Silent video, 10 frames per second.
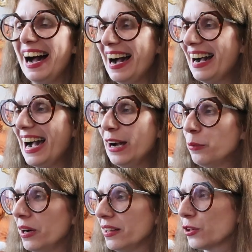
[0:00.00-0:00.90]
I
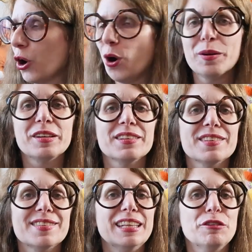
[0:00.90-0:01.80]
will go
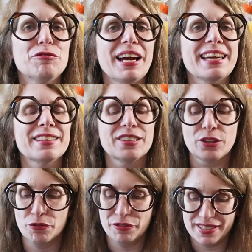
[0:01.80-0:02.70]
and see if I can
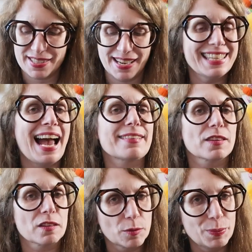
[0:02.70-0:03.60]
convince a cat
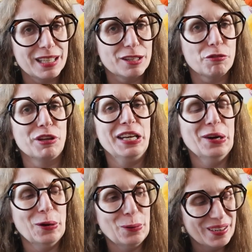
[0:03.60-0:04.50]
to be in the
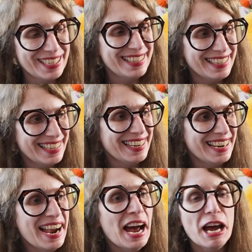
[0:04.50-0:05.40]
video.
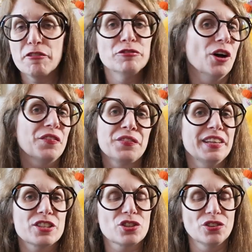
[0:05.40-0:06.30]
If not,
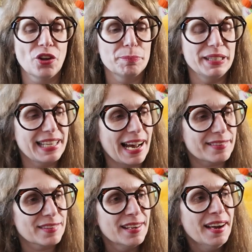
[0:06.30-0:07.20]
there shall not be
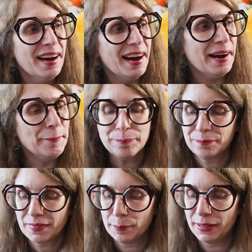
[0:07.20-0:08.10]
cats. But
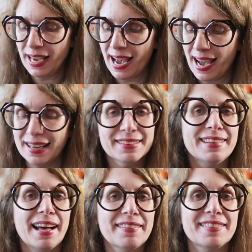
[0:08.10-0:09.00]
yeah,
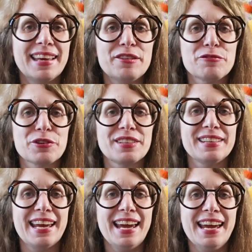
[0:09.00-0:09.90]
that's it for
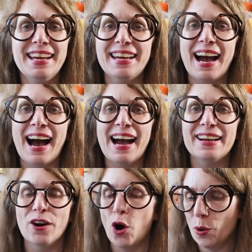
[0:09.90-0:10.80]
today.
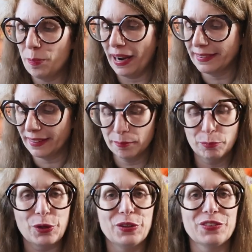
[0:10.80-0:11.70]
I hope I didn't
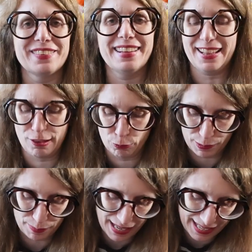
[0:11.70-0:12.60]
bore you to death
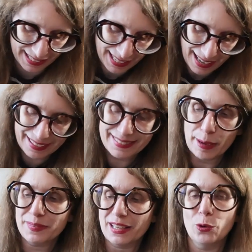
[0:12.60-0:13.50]
with my
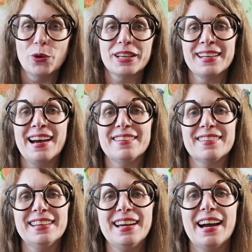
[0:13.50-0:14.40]
attempt at
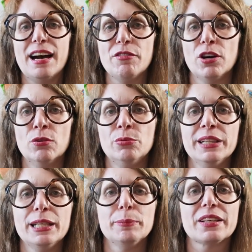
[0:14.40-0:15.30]
organizing. I have a
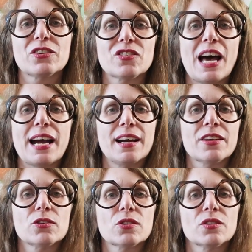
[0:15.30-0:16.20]
really big stack,
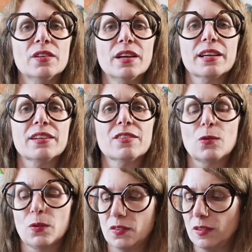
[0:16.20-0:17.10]
as you can
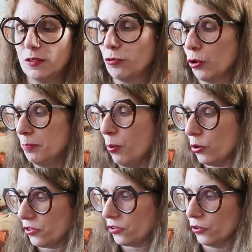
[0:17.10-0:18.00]
see, it's 4
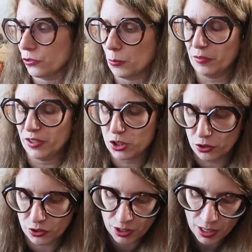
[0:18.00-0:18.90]
boxes on top of each
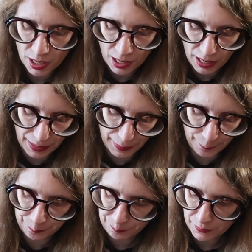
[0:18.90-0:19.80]
other.
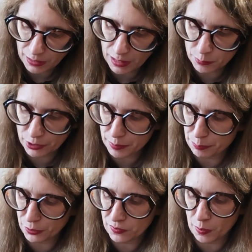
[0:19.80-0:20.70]
I'm going to
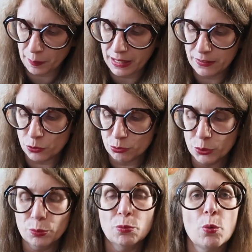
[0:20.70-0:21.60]
put them in the
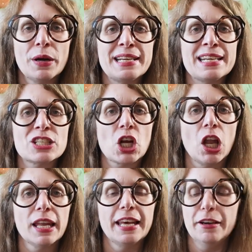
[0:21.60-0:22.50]
room where they
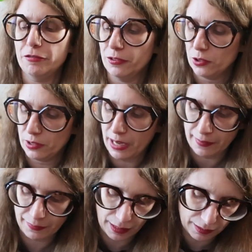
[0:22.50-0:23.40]
shall live,
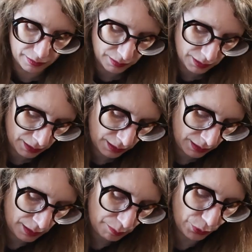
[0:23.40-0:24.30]
and then
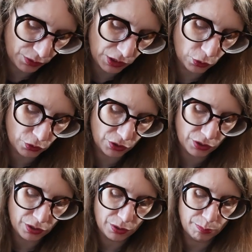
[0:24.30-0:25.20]
put the
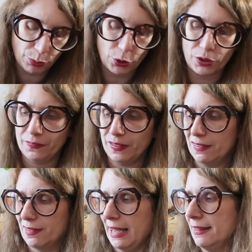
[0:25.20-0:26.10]
other
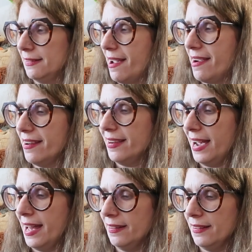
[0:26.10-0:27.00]
burgundies in there,
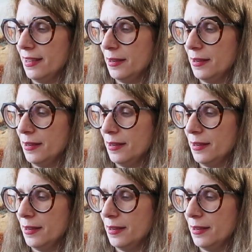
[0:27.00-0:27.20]
and